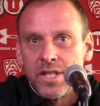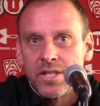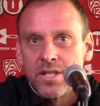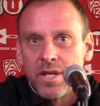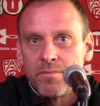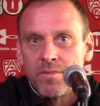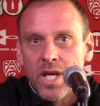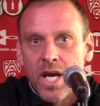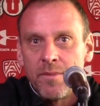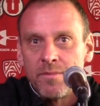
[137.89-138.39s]

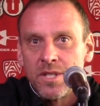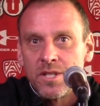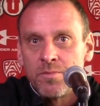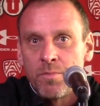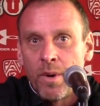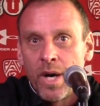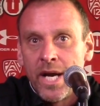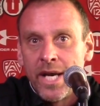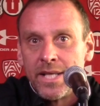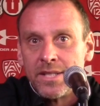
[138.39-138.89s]
Sometimes it's
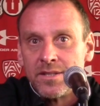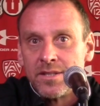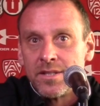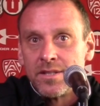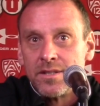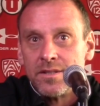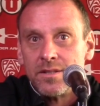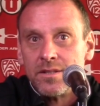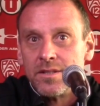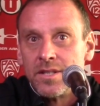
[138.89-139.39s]
brains,
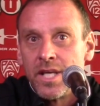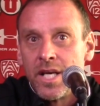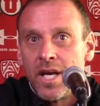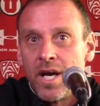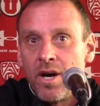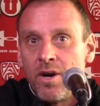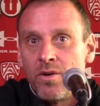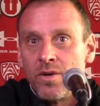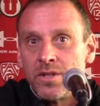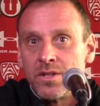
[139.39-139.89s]

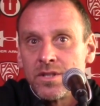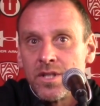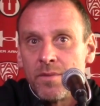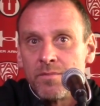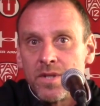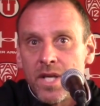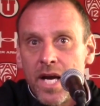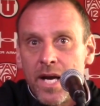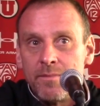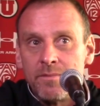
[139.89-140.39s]
and
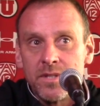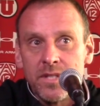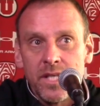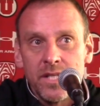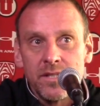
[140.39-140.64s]
sometimes